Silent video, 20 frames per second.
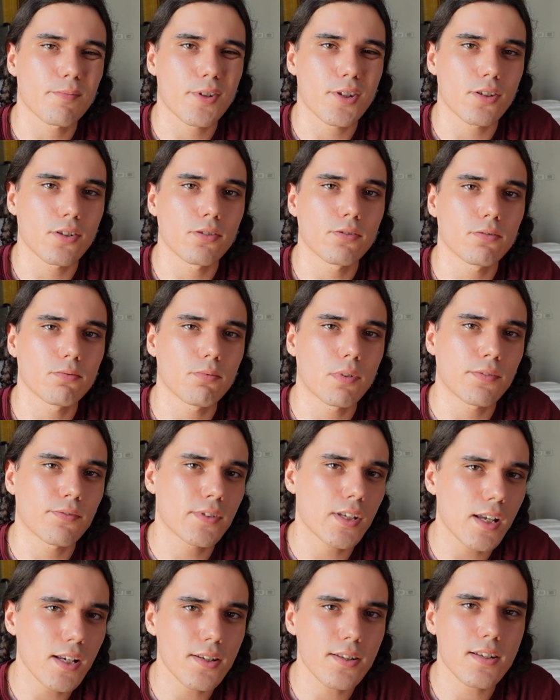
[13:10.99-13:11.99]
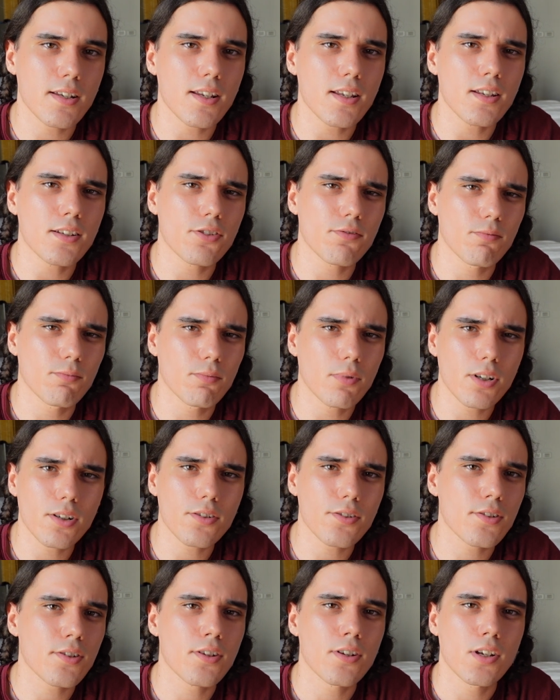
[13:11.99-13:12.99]
So with
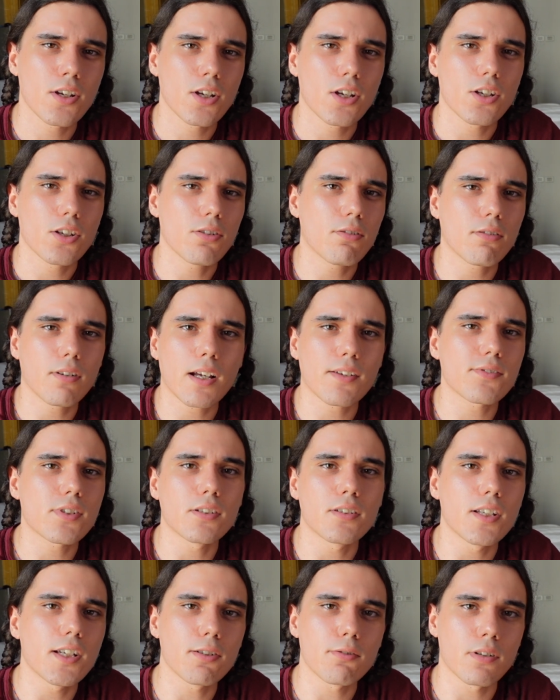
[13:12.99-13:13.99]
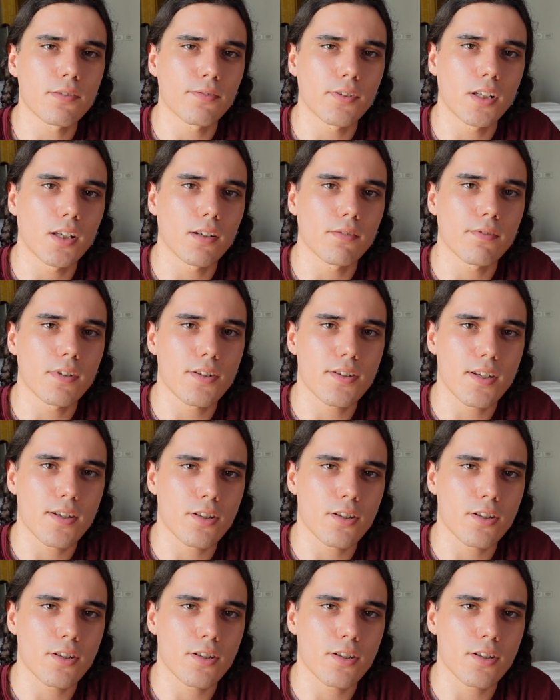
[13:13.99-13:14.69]
Tastyworks, you don't have to deal with any of this.